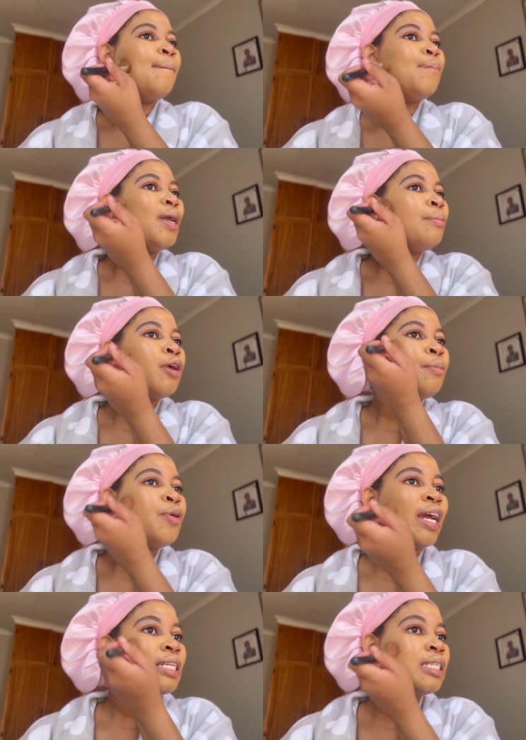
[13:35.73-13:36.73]
but i'm not
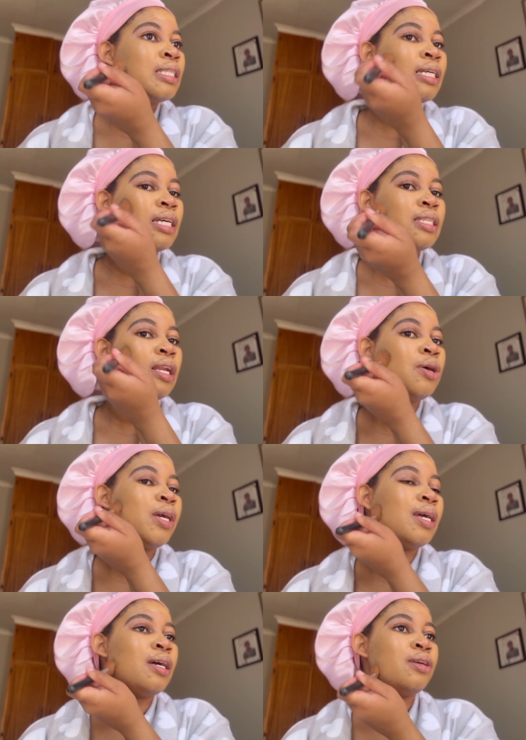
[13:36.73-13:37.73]
practicing as a
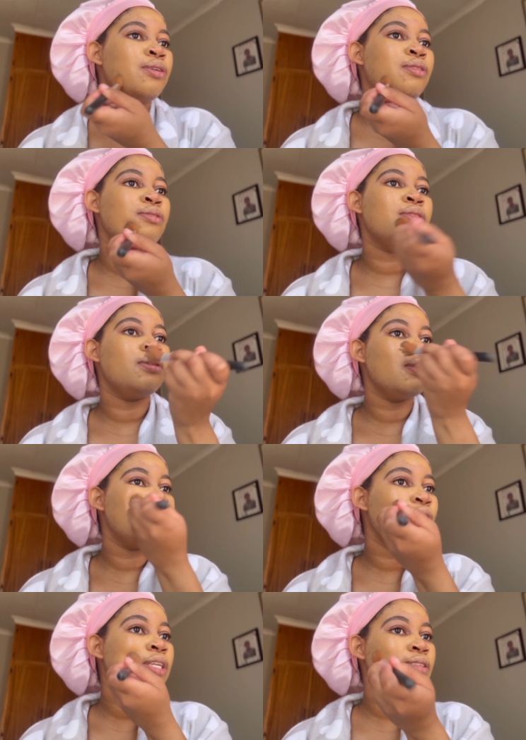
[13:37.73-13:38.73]
lawyer you know so it's
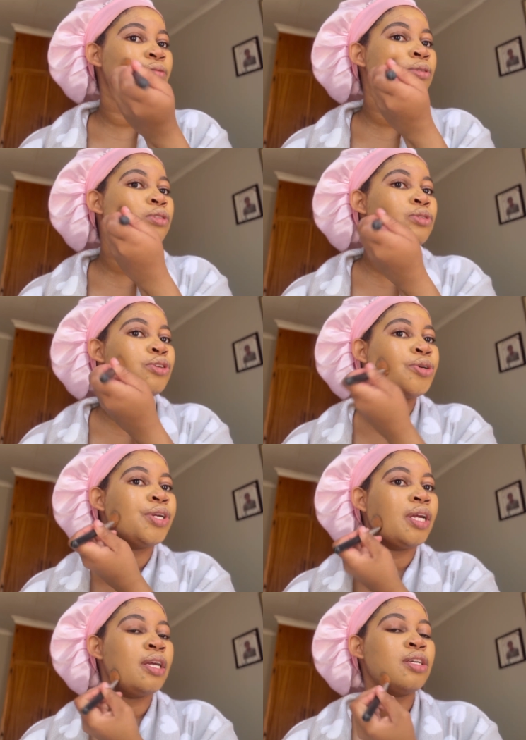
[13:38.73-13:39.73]
very difficult to
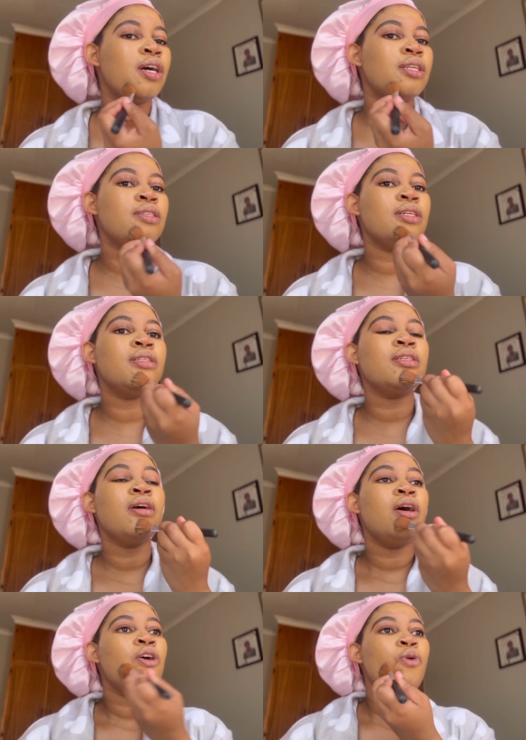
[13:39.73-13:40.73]
create content
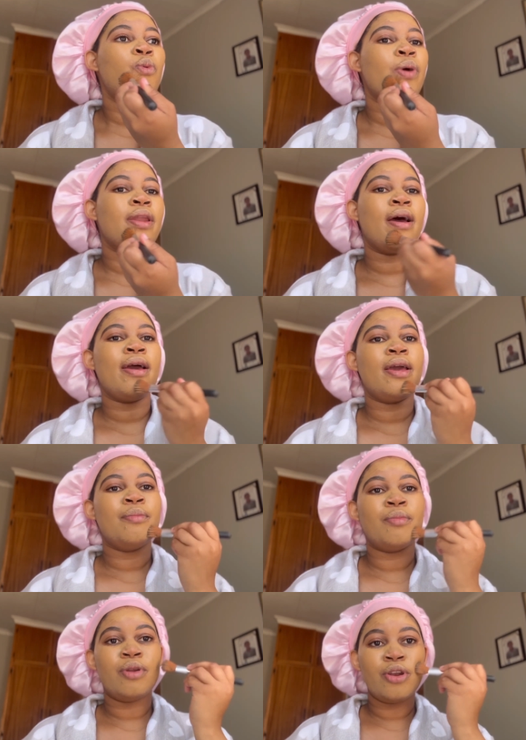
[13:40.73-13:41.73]
when i
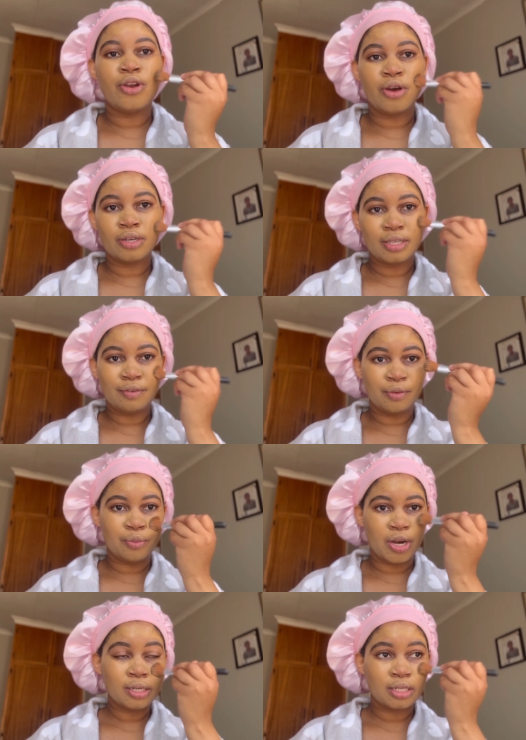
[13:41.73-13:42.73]
am not even
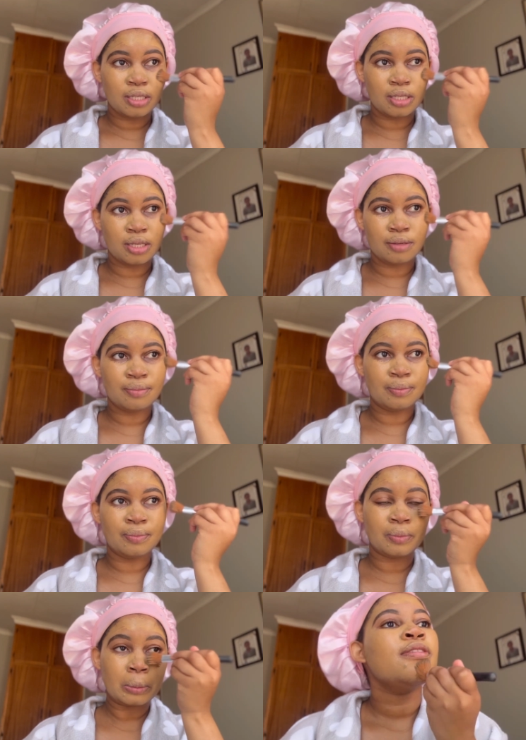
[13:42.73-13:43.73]
practicing
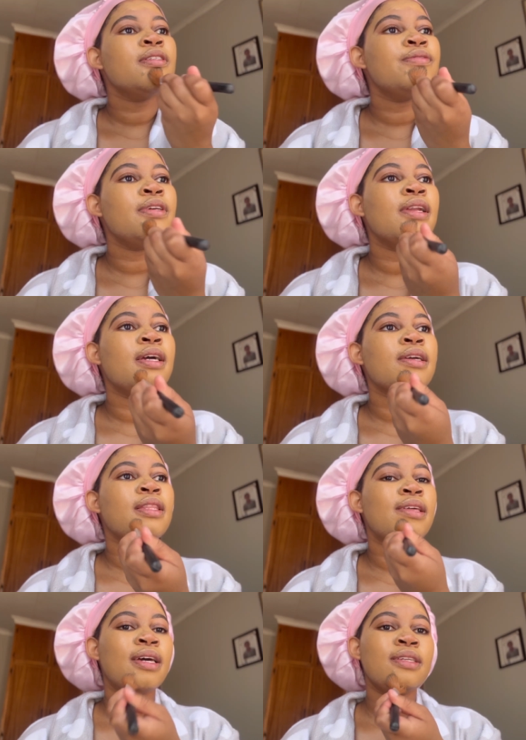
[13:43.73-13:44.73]
I just feel
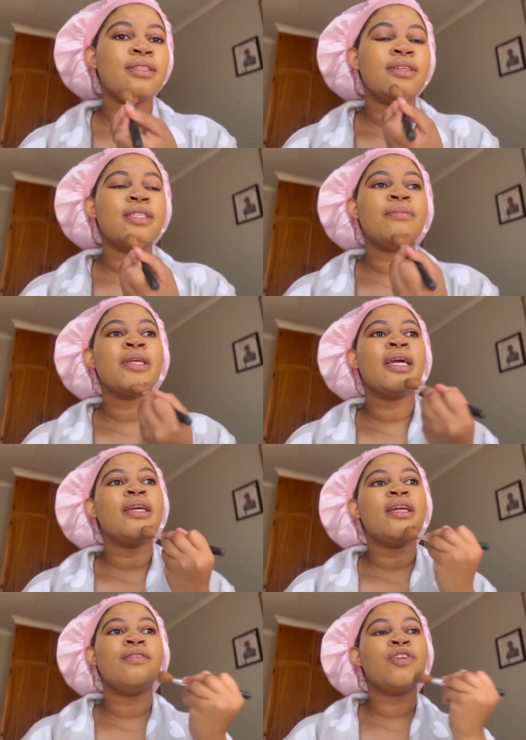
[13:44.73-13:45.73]
like that is not something I
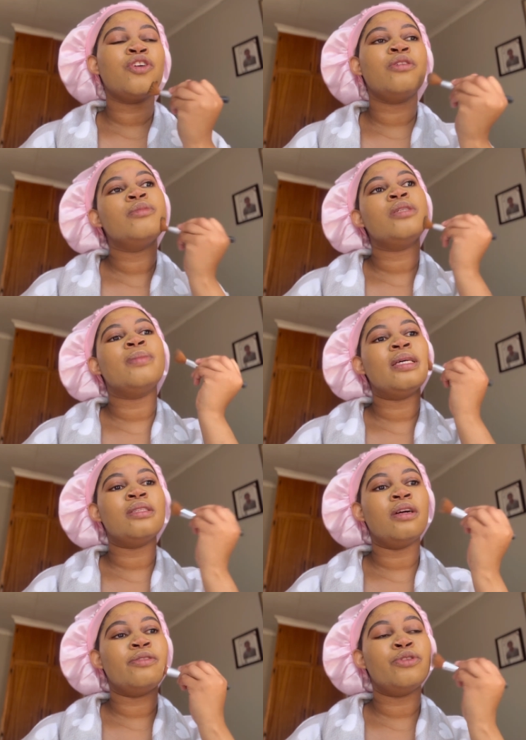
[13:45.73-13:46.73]
can even commit
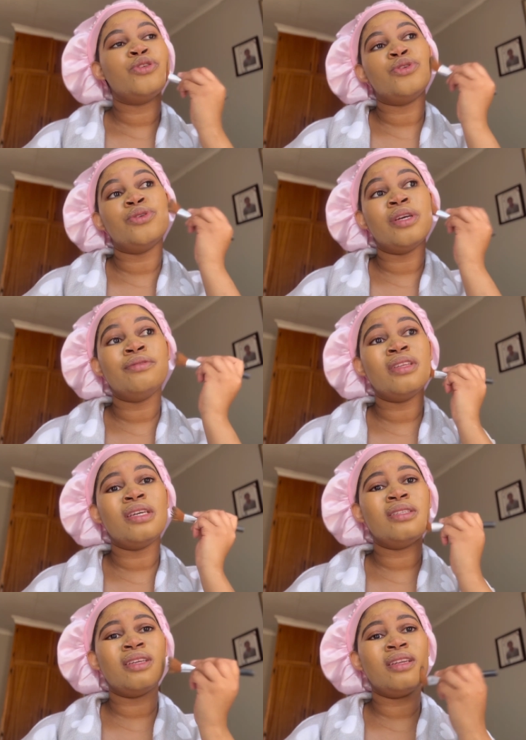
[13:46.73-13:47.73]
myself to. If there
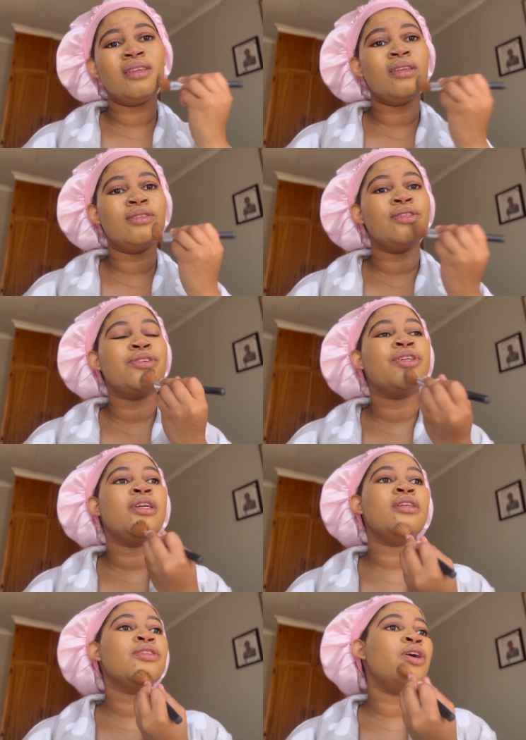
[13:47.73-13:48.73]
is anything to
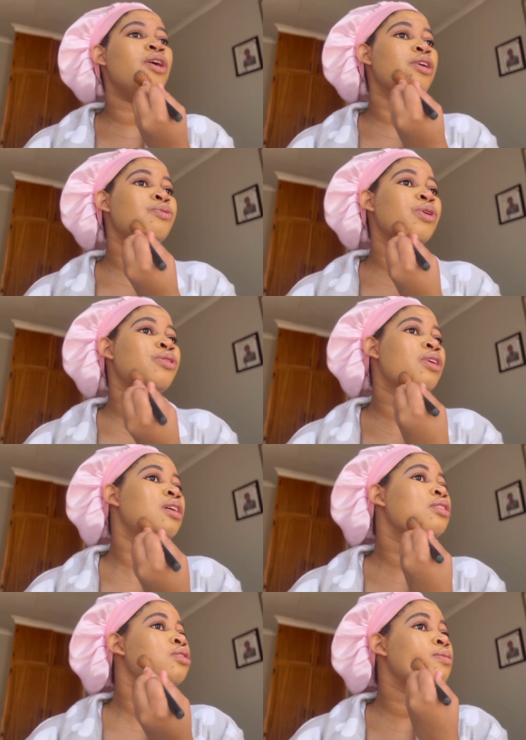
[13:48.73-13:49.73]
create on with
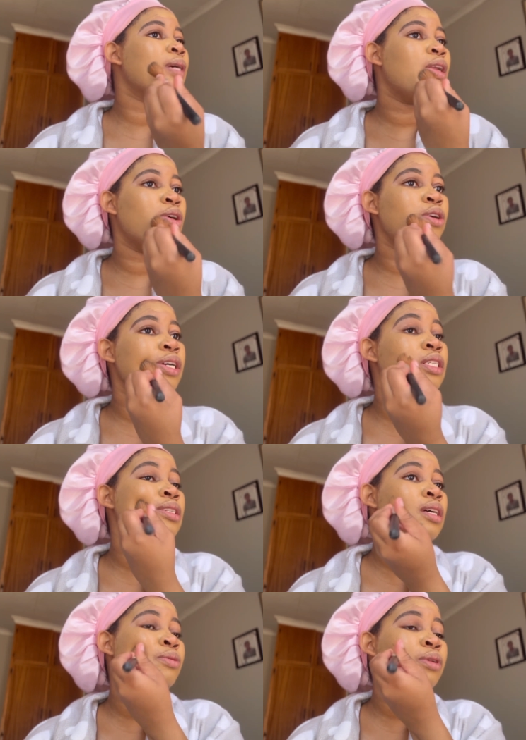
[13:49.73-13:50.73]
regards to my law
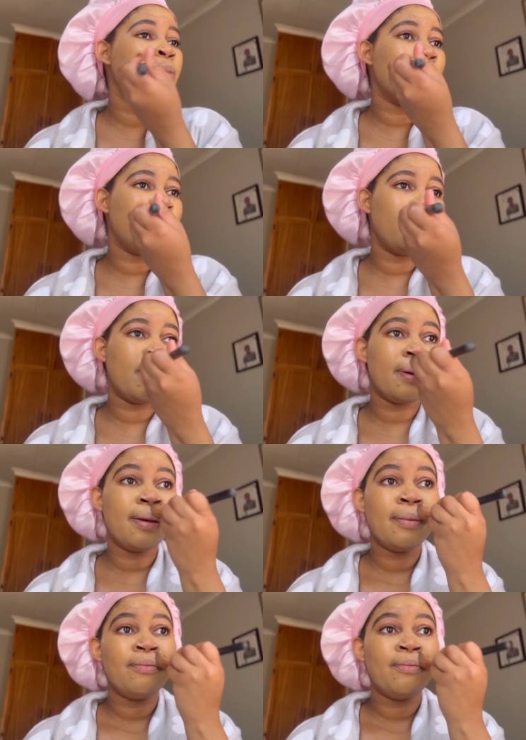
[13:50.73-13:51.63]
content, I will. But for now,